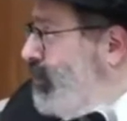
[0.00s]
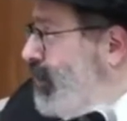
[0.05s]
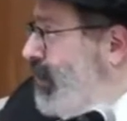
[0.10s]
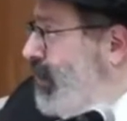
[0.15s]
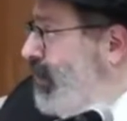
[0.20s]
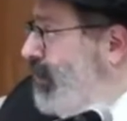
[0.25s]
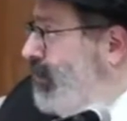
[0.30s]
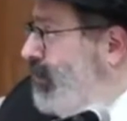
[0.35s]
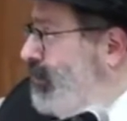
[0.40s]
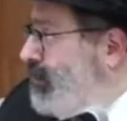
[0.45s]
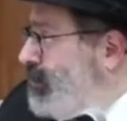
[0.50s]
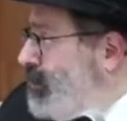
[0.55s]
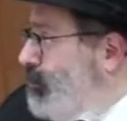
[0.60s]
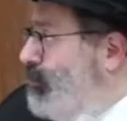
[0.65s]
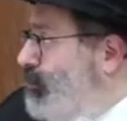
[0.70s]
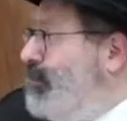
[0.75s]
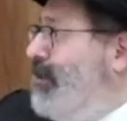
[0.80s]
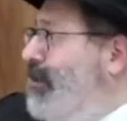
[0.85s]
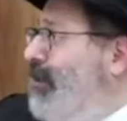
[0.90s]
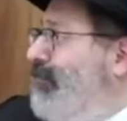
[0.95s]
years he
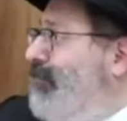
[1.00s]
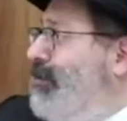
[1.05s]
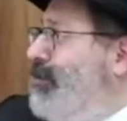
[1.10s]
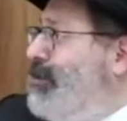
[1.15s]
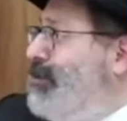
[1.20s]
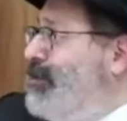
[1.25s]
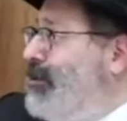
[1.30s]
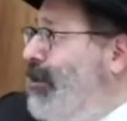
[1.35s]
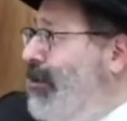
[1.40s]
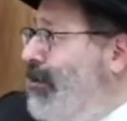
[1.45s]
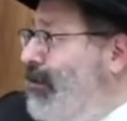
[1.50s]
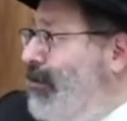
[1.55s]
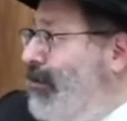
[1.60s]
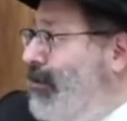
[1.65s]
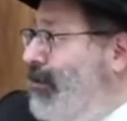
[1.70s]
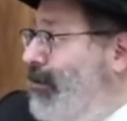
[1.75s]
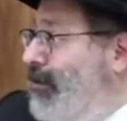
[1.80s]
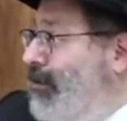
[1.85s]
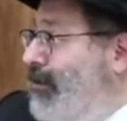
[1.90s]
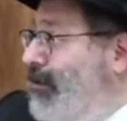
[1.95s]
was in
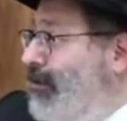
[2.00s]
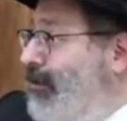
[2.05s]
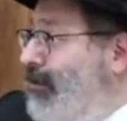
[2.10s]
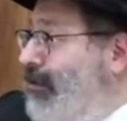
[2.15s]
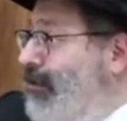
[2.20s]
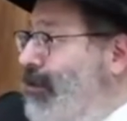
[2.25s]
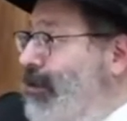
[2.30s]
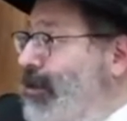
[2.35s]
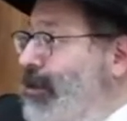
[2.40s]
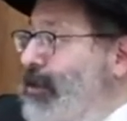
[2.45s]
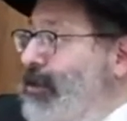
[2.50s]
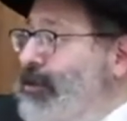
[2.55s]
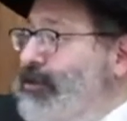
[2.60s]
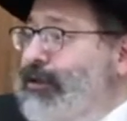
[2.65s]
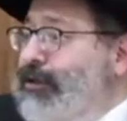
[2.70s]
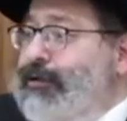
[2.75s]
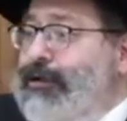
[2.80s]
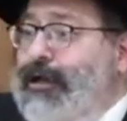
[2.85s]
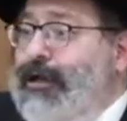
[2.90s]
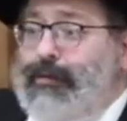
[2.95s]
Avaydazara.
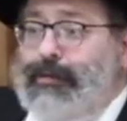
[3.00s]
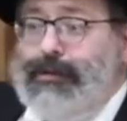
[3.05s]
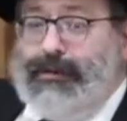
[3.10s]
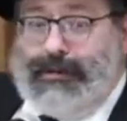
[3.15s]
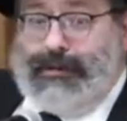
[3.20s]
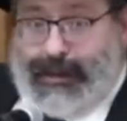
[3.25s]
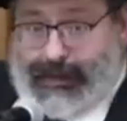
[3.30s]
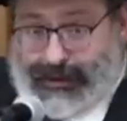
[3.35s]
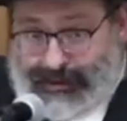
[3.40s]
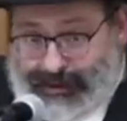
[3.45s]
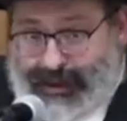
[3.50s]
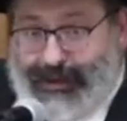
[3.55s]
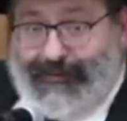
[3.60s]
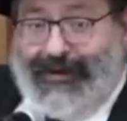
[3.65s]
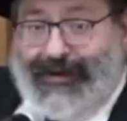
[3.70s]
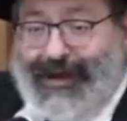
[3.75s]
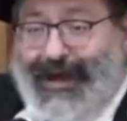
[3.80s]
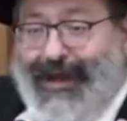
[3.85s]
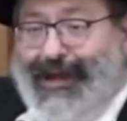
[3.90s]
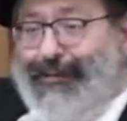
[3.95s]
So the Rebbe says,
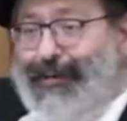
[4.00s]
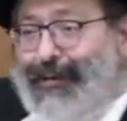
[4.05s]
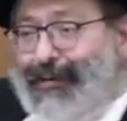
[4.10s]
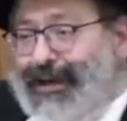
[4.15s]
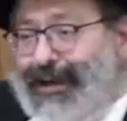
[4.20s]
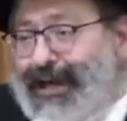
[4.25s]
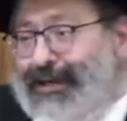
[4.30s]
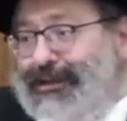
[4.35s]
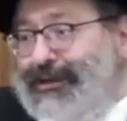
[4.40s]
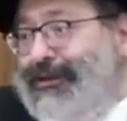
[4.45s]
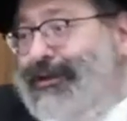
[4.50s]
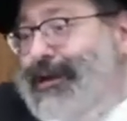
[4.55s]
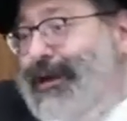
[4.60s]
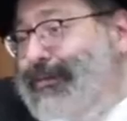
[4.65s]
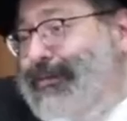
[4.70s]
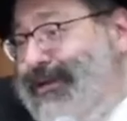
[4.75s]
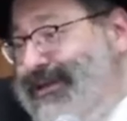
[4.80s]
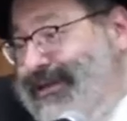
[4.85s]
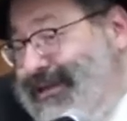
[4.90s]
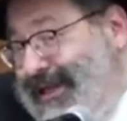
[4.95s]
vayera memches. So the
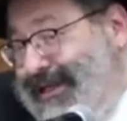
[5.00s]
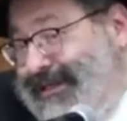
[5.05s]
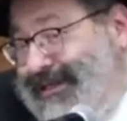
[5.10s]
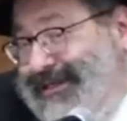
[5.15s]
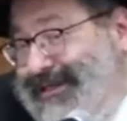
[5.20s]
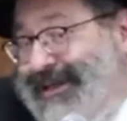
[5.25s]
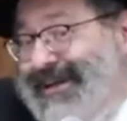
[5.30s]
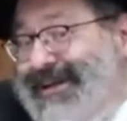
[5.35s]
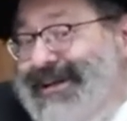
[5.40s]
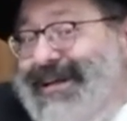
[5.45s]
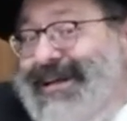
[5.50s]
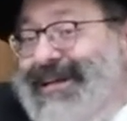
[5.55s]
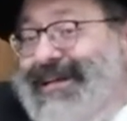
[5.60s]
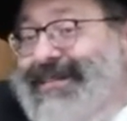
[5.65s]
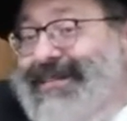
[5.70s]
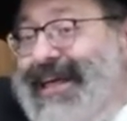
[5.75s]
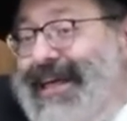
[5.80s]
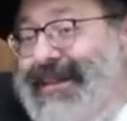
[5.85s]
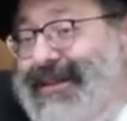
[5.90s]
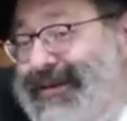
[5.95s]
Rebbe says
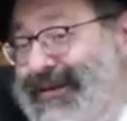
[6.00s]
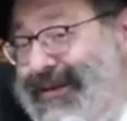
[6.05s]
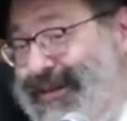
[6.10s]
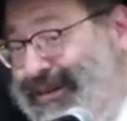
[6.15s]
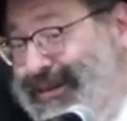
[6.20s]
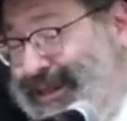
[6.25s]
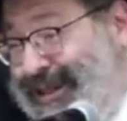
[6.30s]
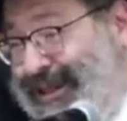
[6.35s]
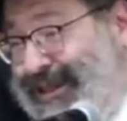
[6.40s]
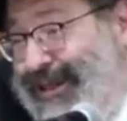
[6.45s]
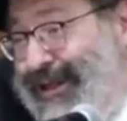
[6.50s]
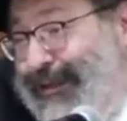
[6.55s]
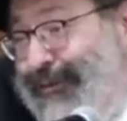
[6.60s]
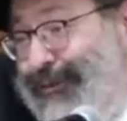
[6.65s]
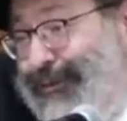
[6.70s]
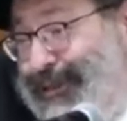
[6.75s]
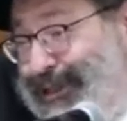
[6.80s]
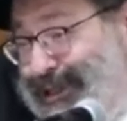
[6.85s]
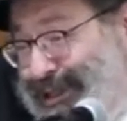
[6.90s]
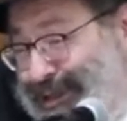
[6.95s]
that it
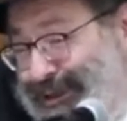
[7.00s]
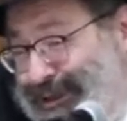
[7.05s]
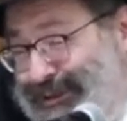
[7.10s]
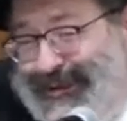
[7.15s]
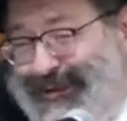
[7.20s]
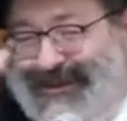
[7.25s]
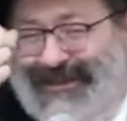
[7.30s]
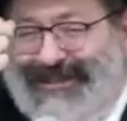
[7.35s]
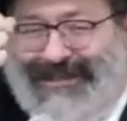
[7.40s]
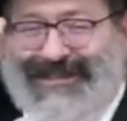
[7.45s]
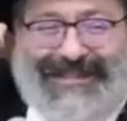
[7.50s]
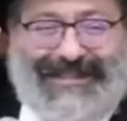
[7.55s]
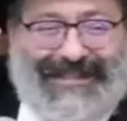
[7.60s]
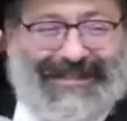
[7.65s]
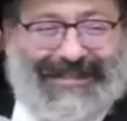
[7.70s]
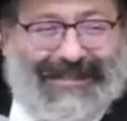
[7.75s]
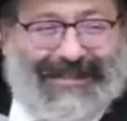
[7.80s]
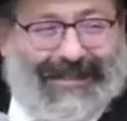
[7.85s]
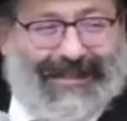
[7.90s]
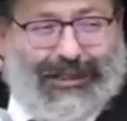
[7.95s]
was a search.
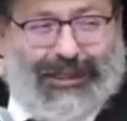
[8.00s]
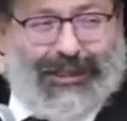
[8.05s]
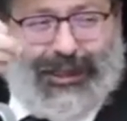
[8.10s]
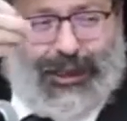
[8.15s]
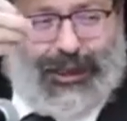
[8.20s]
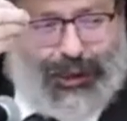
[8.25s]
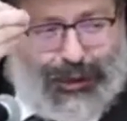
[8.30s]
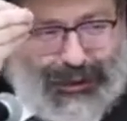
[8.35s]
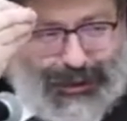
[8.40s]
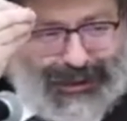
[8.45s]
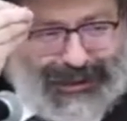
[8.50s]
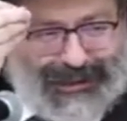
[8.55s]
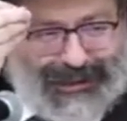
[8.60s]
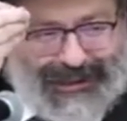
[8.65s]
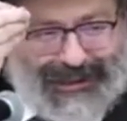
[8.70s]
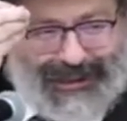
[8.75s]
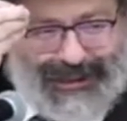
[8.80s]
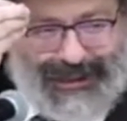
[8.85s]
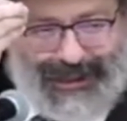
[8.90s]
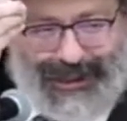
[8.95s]
The
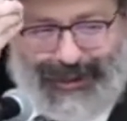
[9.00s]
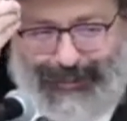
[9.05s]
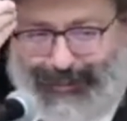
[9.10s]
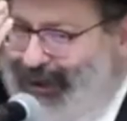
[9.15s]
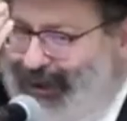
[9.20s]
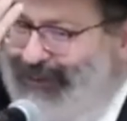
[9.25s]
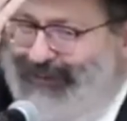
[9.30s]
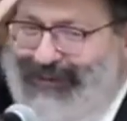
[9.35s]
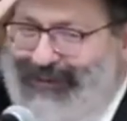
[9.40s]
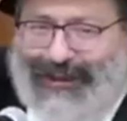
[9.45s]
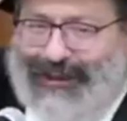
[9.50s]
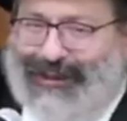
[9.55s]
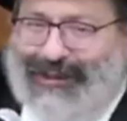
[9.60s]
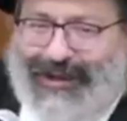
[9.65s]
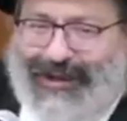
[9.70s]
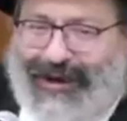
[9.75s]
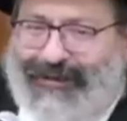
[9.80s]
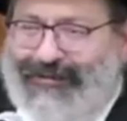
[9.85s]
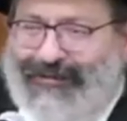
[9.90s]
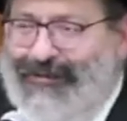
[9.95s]
search is part of the
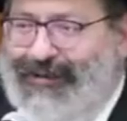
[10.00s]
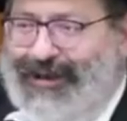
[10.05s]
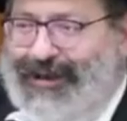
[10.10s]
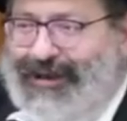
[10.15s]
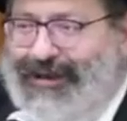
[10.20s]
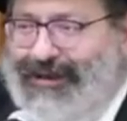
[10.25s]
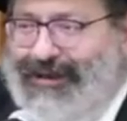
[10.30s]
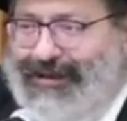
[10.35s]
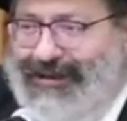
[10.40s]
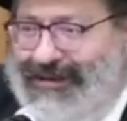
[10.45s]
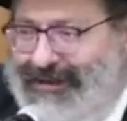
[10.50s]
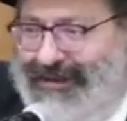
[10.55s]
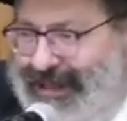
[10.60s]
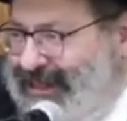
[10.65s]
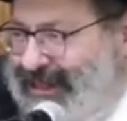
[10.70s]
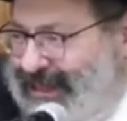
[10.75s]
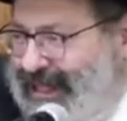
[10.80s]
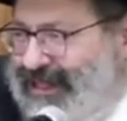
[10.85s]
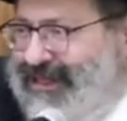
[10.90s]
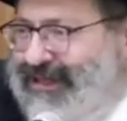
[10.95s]
discovery.
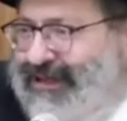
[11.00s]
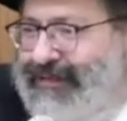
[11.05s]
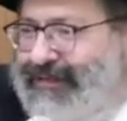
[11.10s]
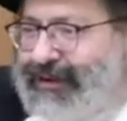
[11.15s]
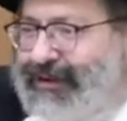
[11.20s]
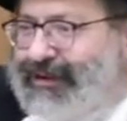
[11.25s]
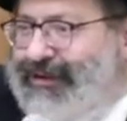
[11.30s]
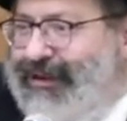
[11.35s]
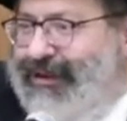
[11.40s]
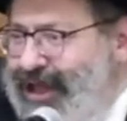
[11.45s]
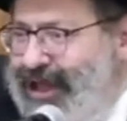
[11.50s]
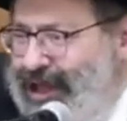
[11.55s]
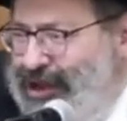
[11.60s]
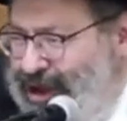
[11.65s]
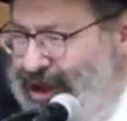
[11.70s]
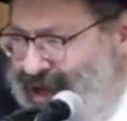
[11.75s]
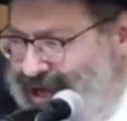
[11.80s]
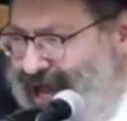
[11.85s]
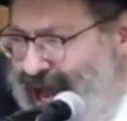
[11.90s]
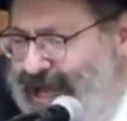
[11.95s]
That's the word.
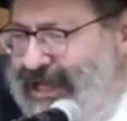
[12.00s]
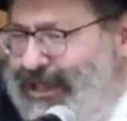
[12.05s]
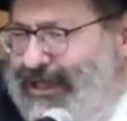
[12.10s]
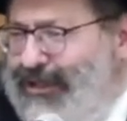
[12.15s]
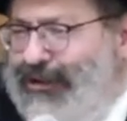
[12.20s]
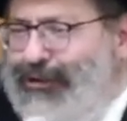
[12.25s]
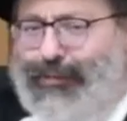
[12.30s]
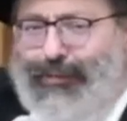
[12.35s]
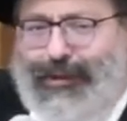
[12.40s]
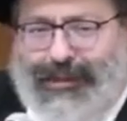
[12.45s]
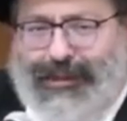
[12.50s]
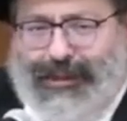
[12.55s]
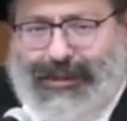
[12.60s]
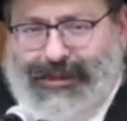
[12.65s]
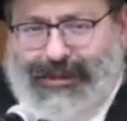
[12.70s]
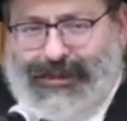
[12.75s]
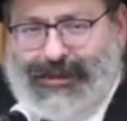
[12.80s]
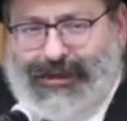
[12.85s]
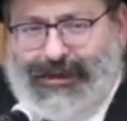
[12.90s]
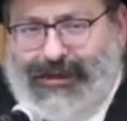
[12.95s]
Yagata
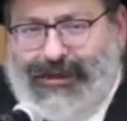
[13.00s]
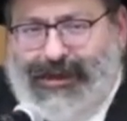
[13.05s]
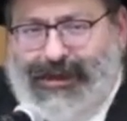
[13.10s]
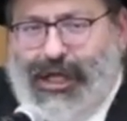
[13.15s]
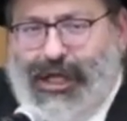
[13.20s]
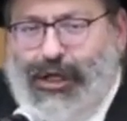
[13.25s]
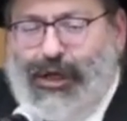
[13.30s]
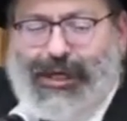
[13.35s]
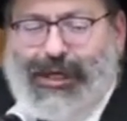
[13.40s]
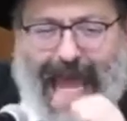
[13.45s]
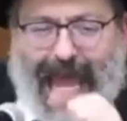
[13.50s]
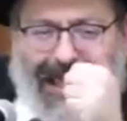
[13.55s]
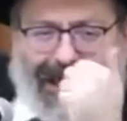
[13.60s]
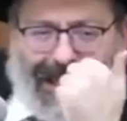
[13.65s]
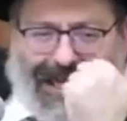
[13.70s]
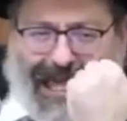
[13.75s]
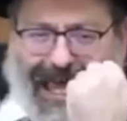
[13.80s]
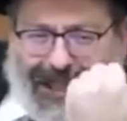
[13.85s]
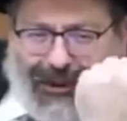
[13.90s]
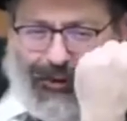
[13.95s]
u'Matzasa. You
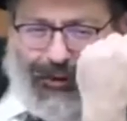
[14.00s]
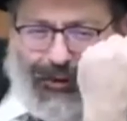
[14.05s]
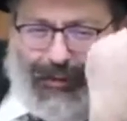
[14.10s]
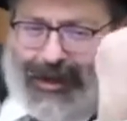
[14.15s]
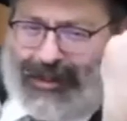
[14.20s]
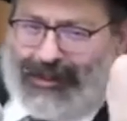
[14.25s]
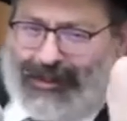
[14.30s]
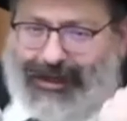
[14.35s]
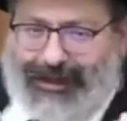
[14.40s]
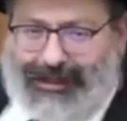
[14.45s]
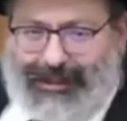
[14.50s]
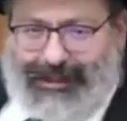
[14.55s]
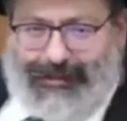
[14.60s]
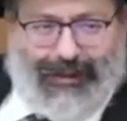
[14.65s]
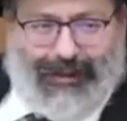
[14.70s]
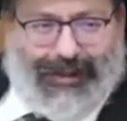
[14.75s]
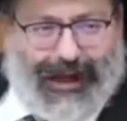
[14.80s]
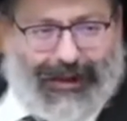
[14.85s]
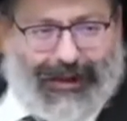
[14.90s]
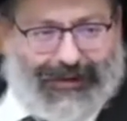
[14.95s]
can't get to U'Matzasa
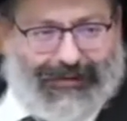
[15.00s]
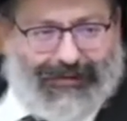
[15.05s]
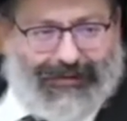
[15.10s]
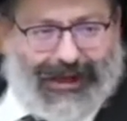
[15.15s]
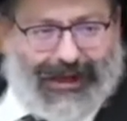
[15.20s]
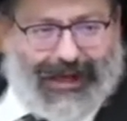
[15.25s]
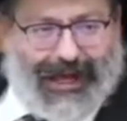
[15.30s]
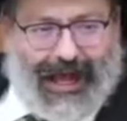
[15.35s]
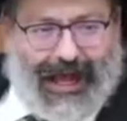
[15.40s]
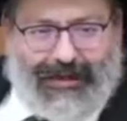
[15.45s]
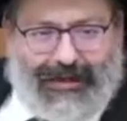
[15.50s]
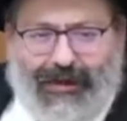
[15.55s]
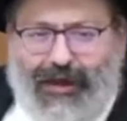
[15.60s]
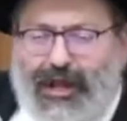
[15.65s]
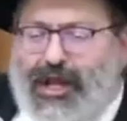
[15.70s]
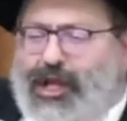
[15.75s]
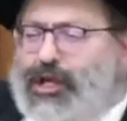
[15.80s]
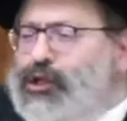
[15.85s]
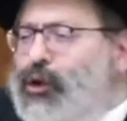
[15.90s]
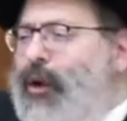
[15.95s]
without the Yagata.
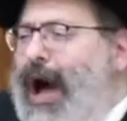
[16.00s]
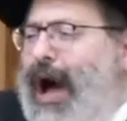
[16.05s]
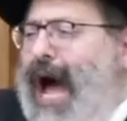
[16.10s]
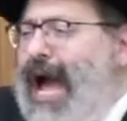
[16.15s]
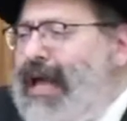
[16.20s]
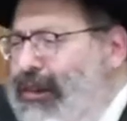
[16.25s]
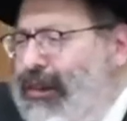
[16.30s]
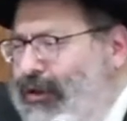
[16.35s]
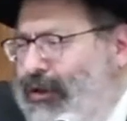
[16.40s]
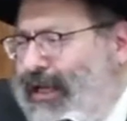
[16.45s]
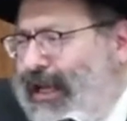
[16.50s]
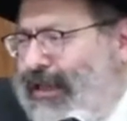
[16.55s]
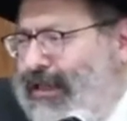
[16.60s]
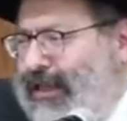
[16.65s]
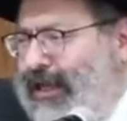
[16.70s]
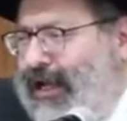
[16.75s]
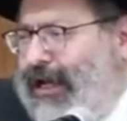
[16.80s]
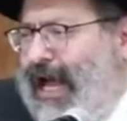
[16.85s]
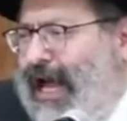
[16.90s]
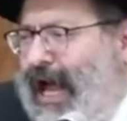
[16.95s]
So I look at
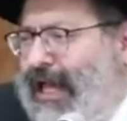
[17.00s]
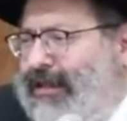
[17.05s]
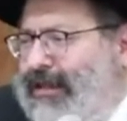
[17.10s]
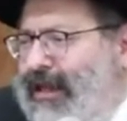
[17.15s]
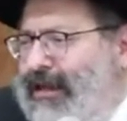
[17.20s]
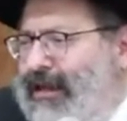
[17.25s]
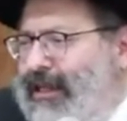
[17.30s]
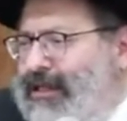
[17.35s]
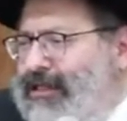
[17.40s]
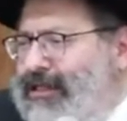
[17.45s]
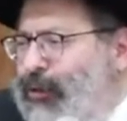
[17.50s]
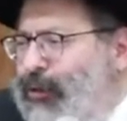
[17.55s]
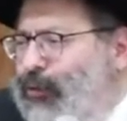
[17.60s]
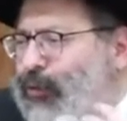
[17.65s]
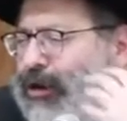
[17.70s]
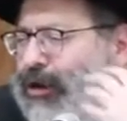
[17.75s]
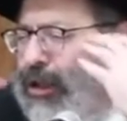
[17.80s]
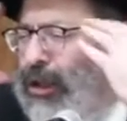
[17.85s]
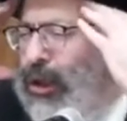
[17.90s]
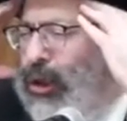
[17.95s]
the Yagata and I say,
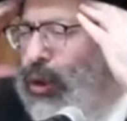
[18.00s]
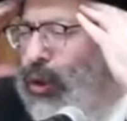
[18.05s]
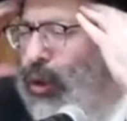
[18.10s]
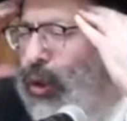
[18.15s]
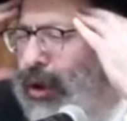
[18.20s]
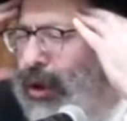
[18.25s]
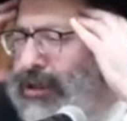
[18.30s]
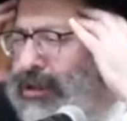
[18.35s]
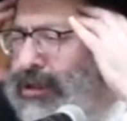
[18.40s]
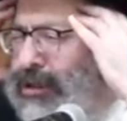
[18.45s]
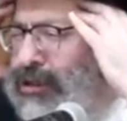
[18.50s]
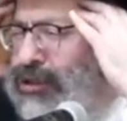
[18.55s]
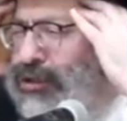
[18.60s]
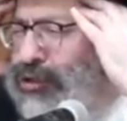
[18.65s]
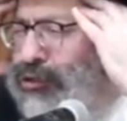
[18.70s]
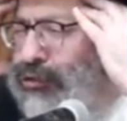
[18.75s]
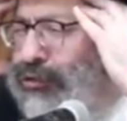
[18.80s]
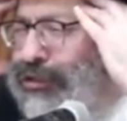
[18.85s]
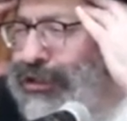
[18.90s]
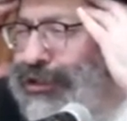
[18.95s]
what a lost
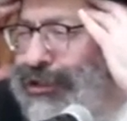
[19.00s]
Jewish